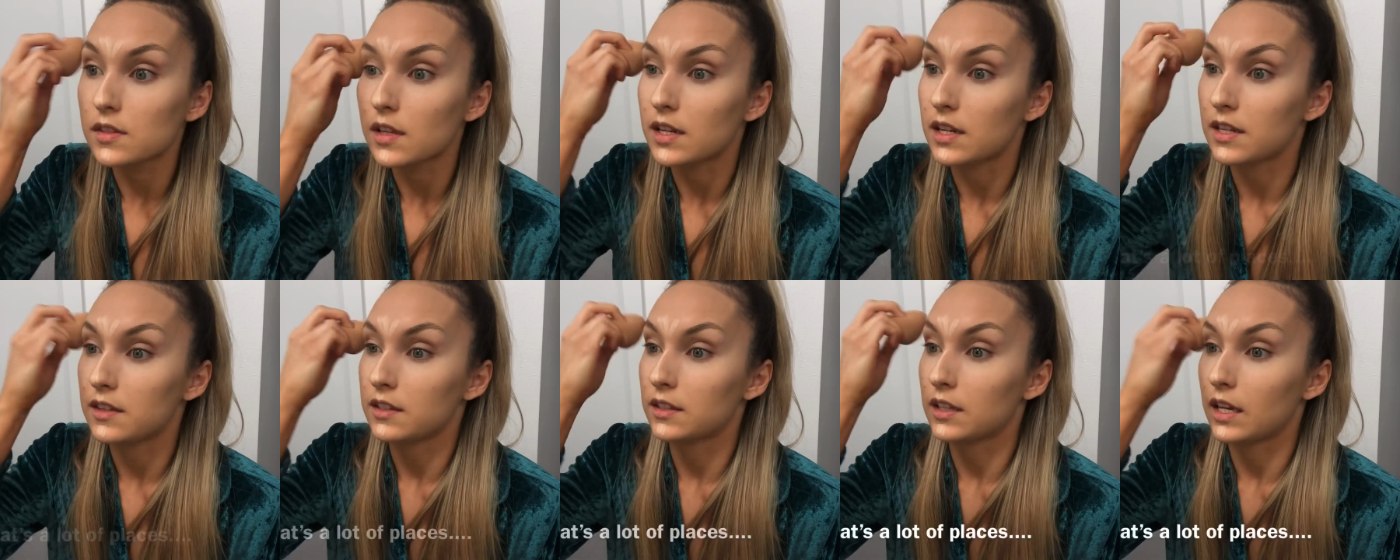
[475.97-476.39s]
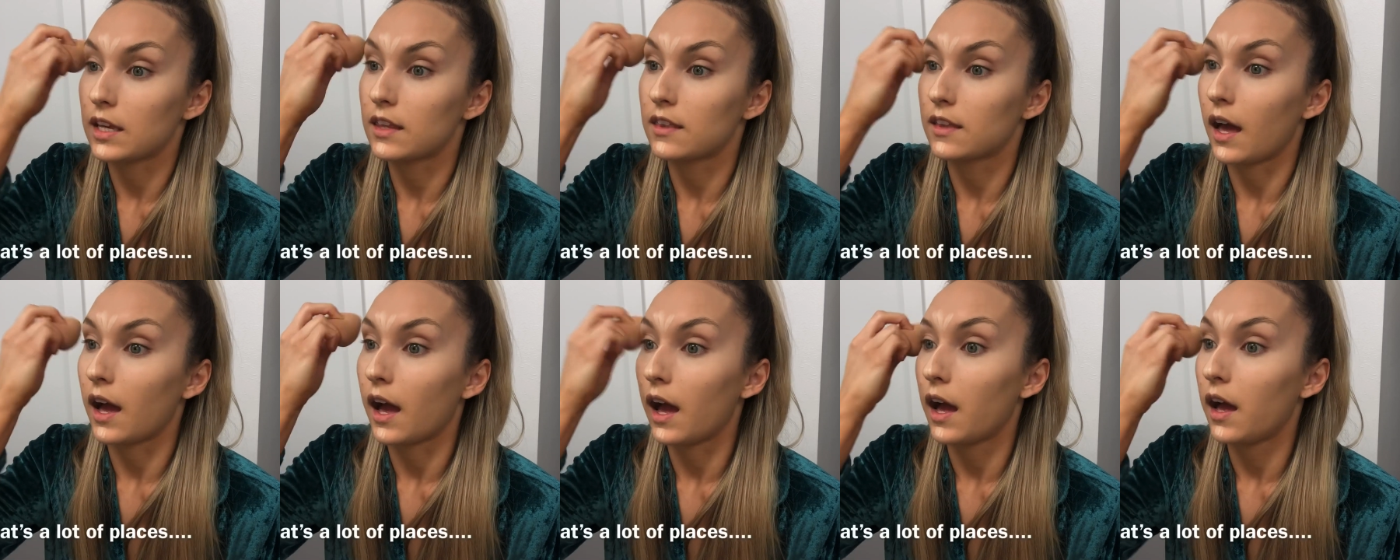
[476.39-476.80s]
anything like
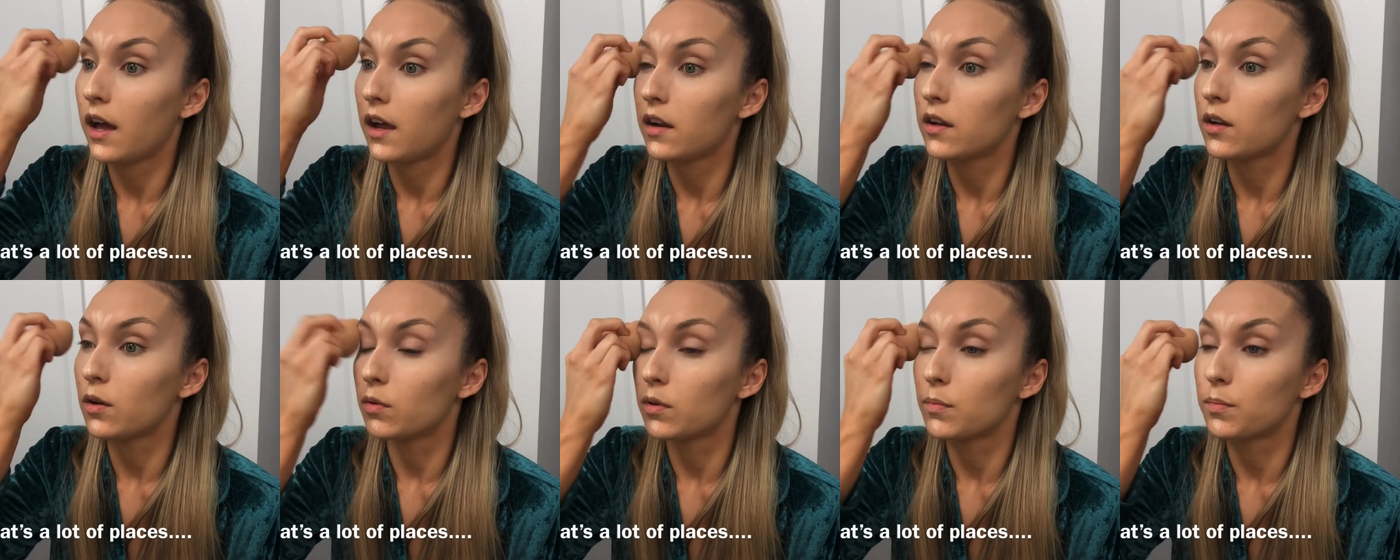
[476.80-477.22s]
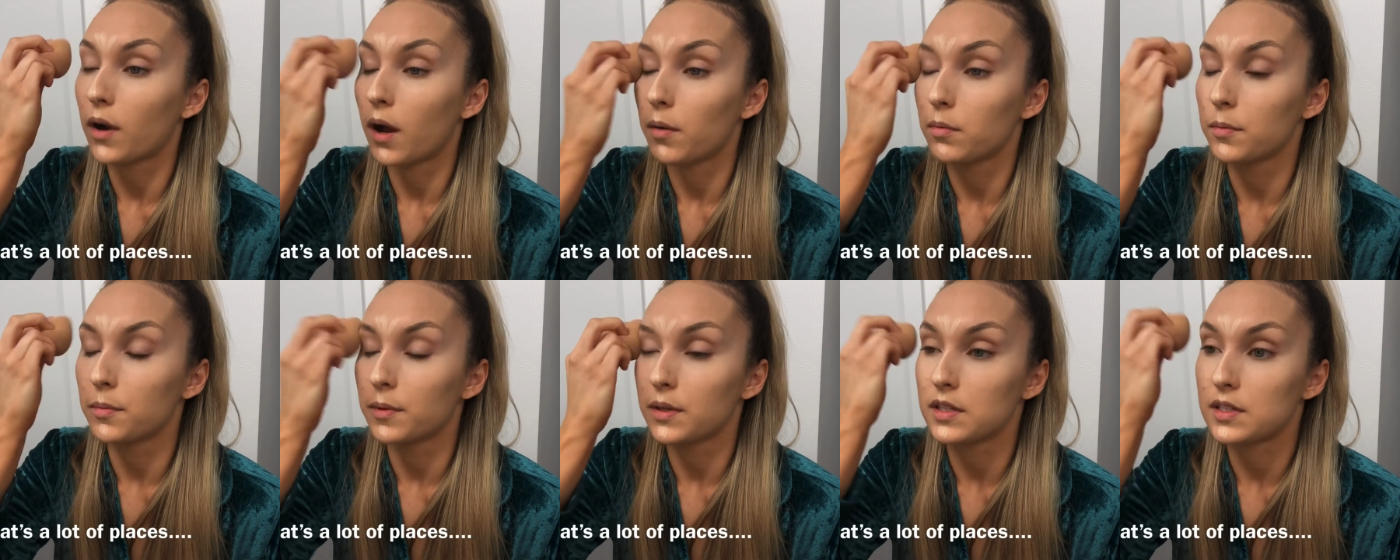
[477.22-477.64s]
that, it would
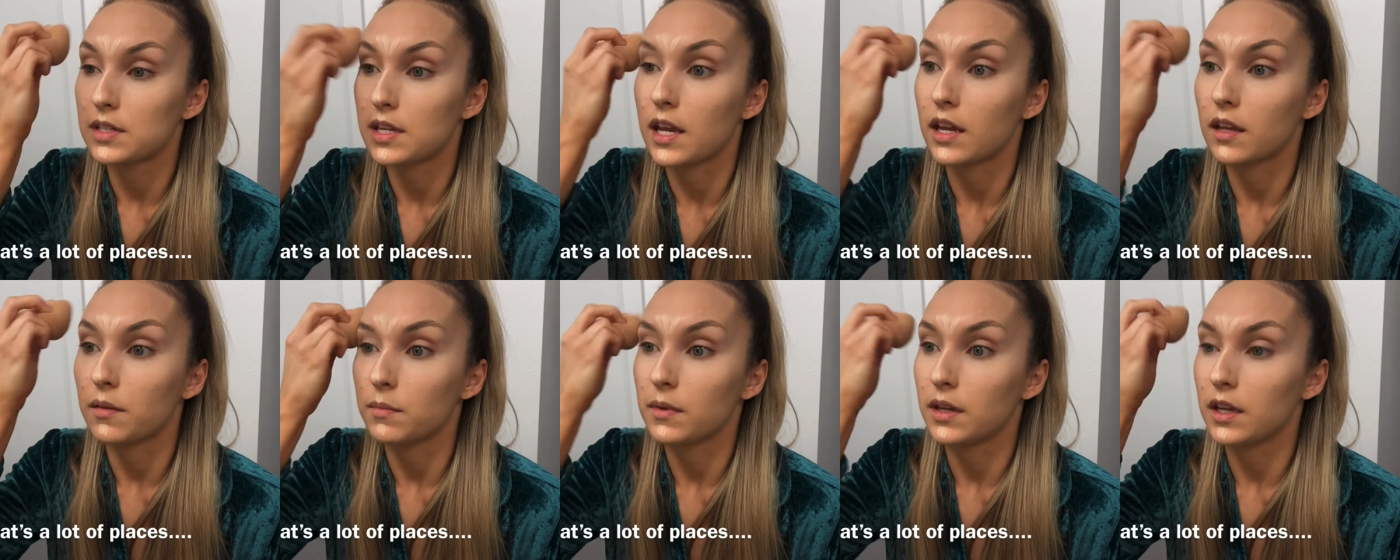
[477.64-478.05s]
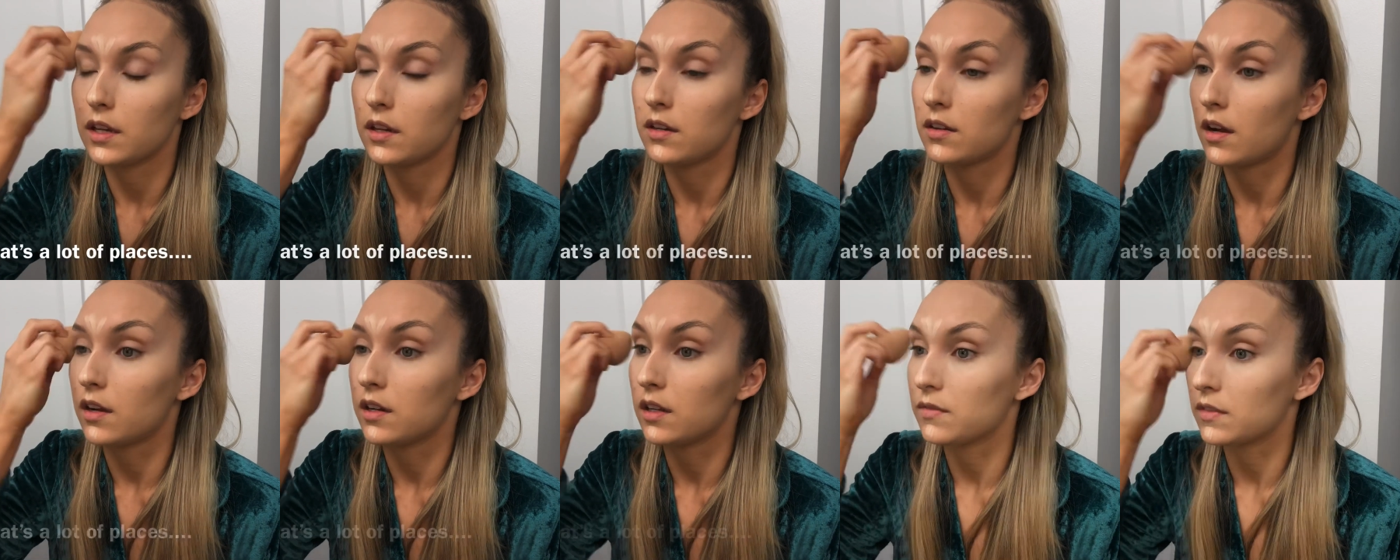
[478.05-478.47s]
probably take me,
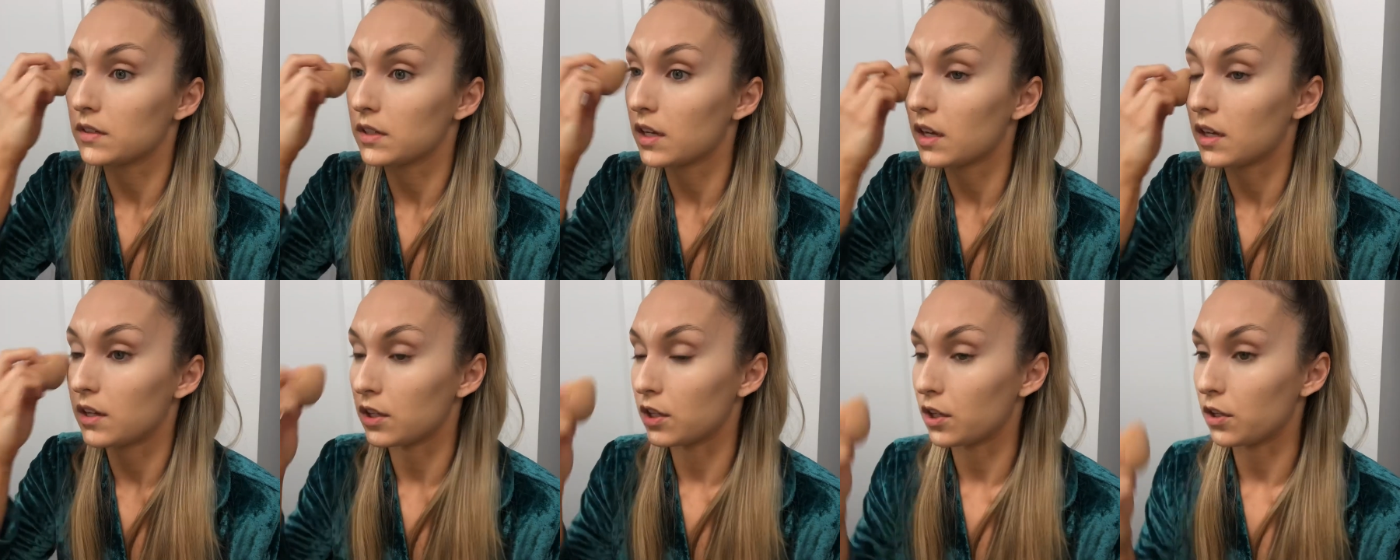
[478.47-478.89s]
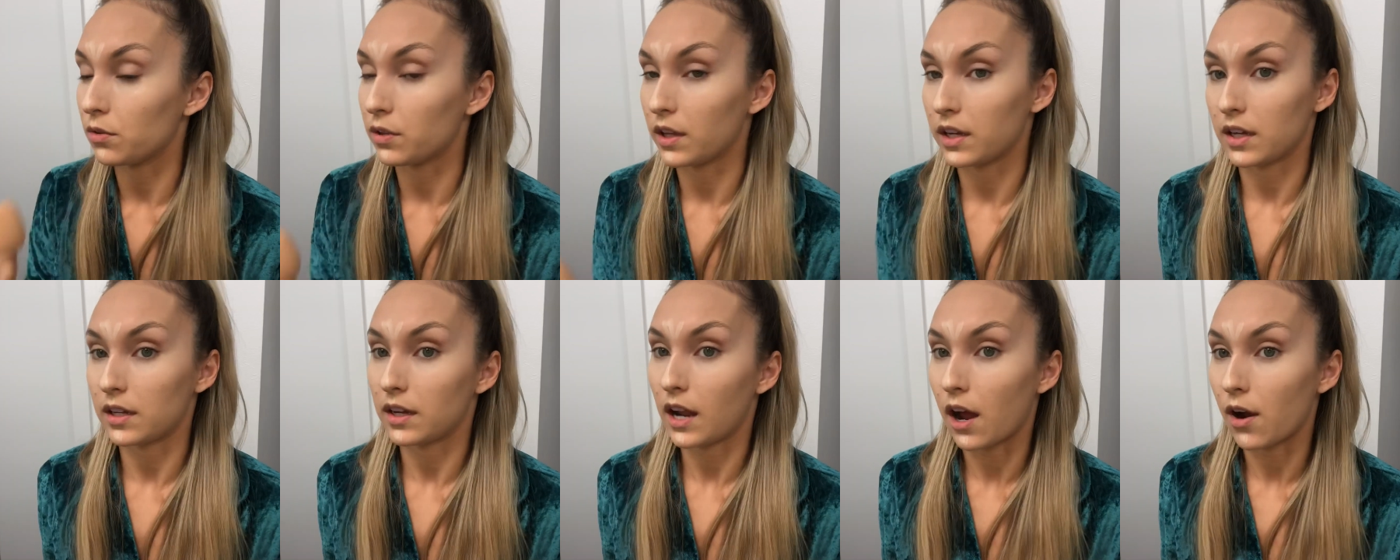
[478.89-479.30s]
not even kidding you,
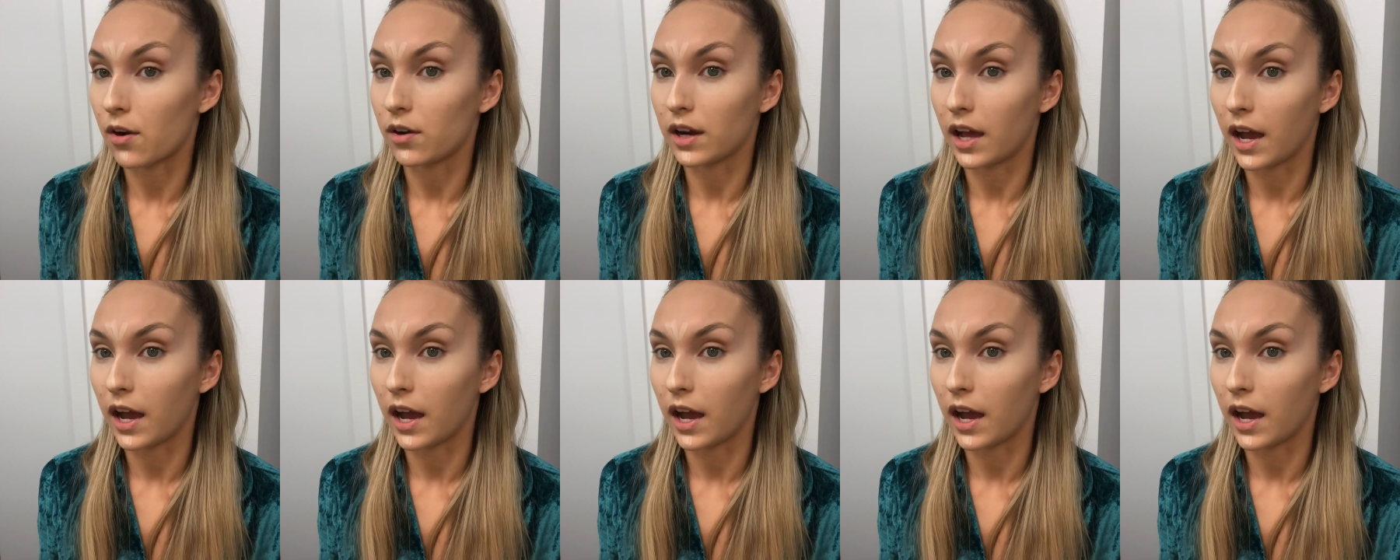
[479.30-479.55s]
like an hour and a